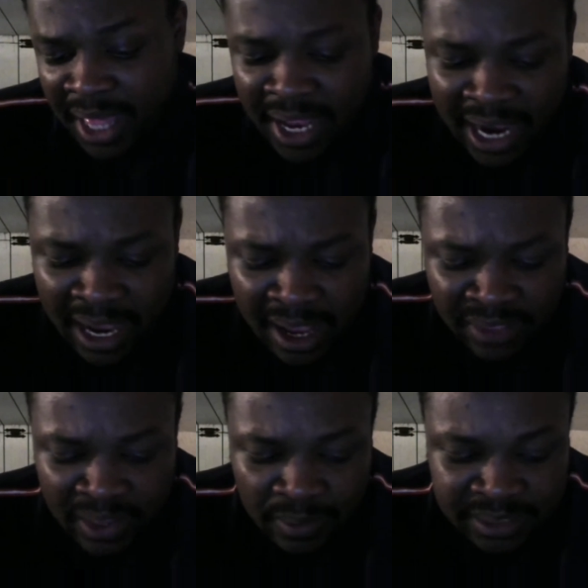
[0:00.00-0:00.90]

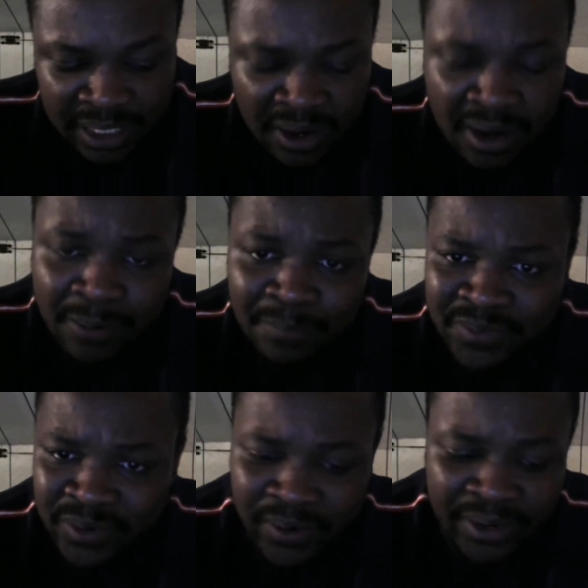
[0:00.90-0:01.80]
And they were saying, Oh,
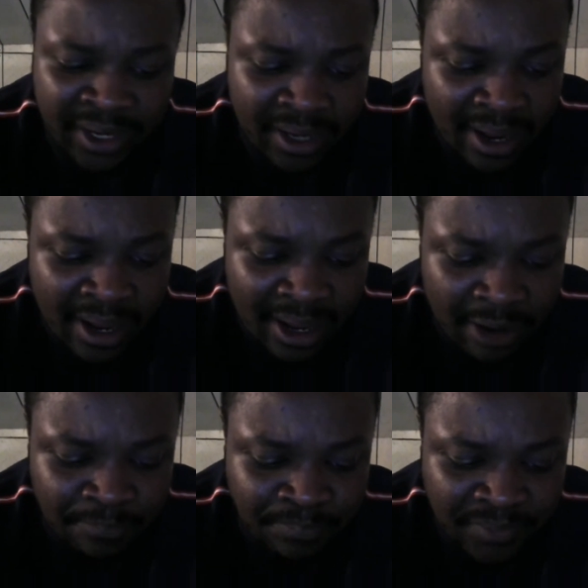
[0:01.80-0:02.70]
sorry,
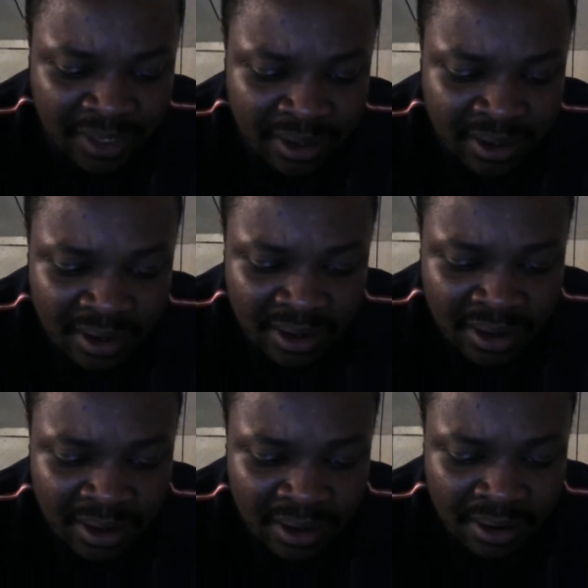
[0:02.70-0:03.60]
um,
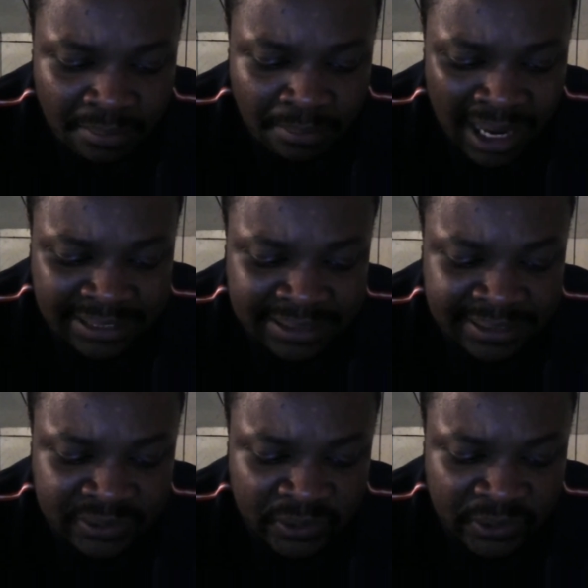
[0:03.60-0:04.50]
my
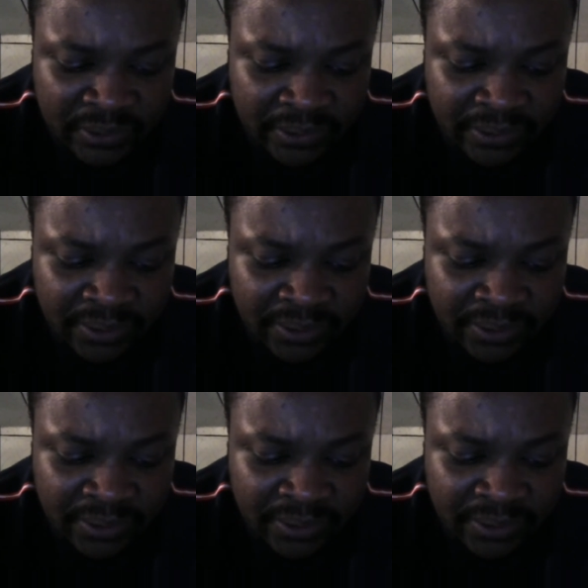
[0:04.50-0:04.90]
sister